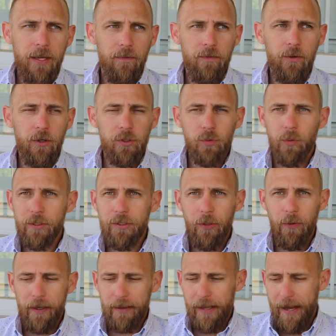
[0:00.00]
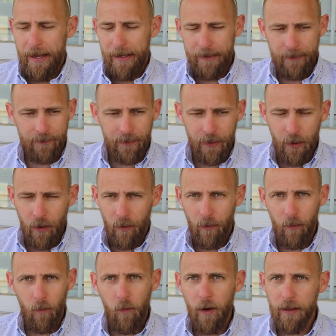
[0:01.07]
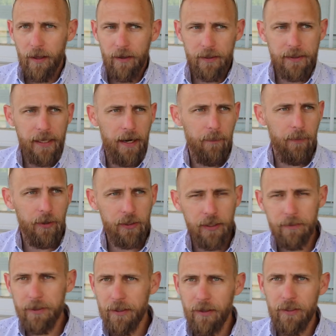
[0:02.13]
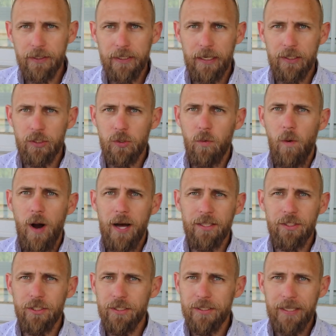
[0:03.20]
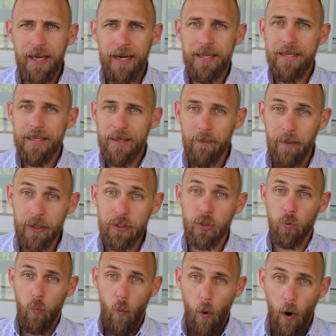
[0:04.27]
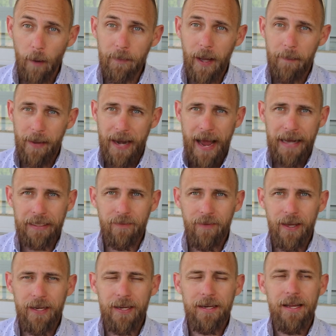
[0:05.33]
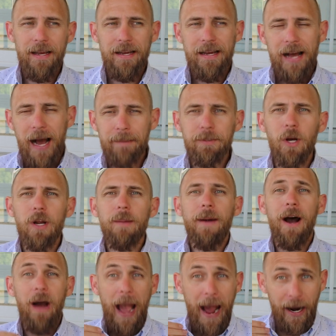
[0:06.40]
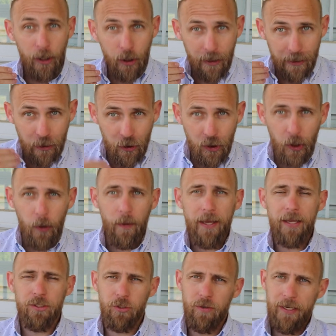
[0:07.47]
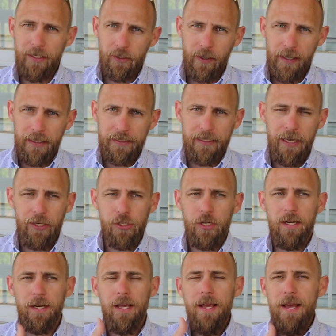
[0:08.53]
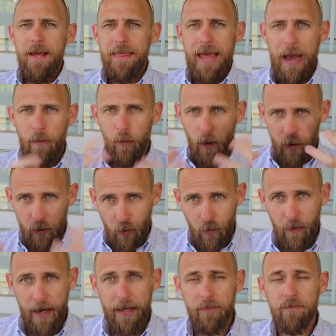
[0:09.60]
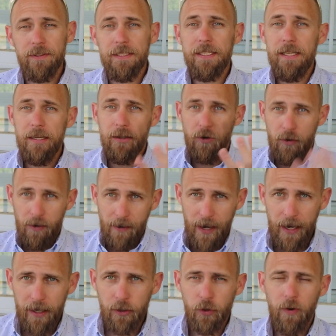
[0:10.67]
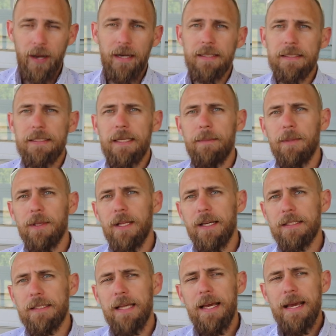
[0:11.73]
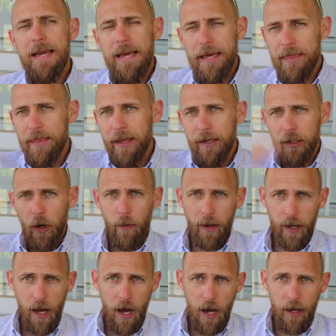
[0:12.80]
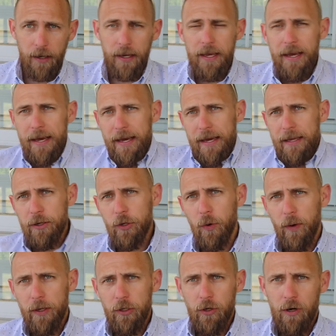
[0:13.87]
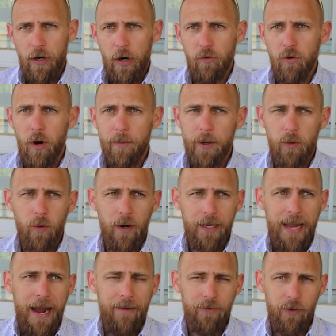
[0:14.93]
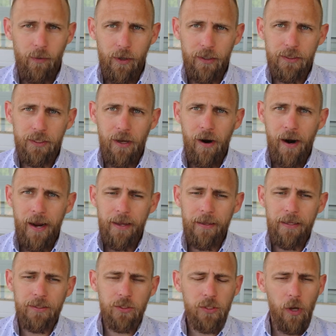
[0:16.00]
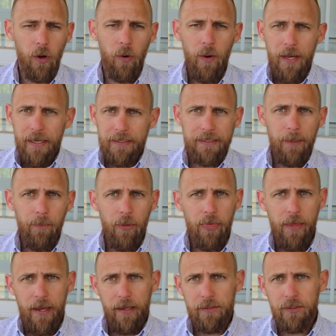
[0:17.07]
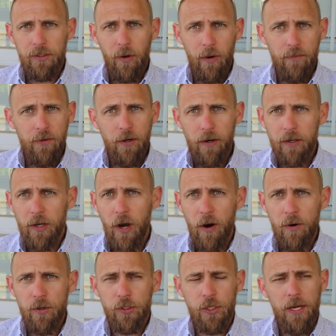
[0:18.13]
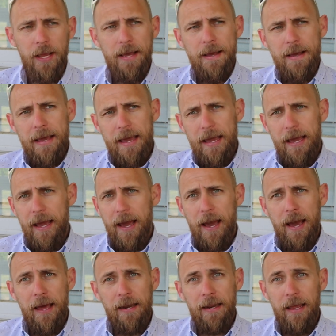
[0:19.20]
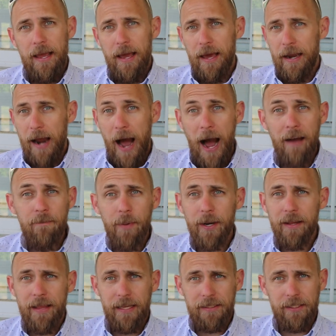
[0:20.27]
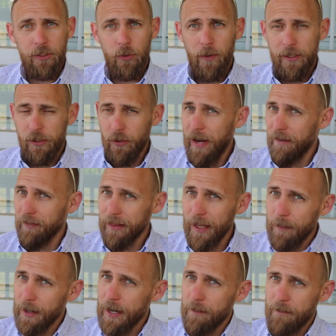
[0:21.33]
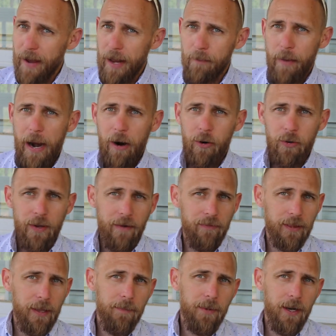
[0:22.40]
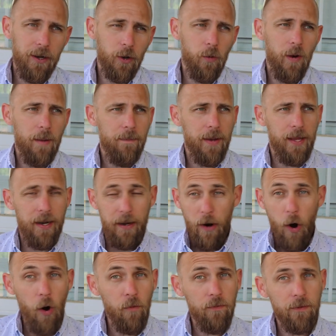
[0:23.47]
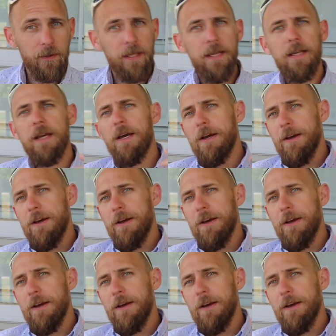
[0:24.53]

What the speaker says: confused with doing like, you know, one little set of push-ups, a little set of squats, just to kind of get the muscles warmed up and activated. I'm talking about actually doing a strength training session that will create fatigue, create a training stimulus, and then going on and doing your aerobic work afterwards, all right? And so, simple thing. So if you're a coach, And I've been in that situation. You have limited manpower, you have limited equipment, and hopefully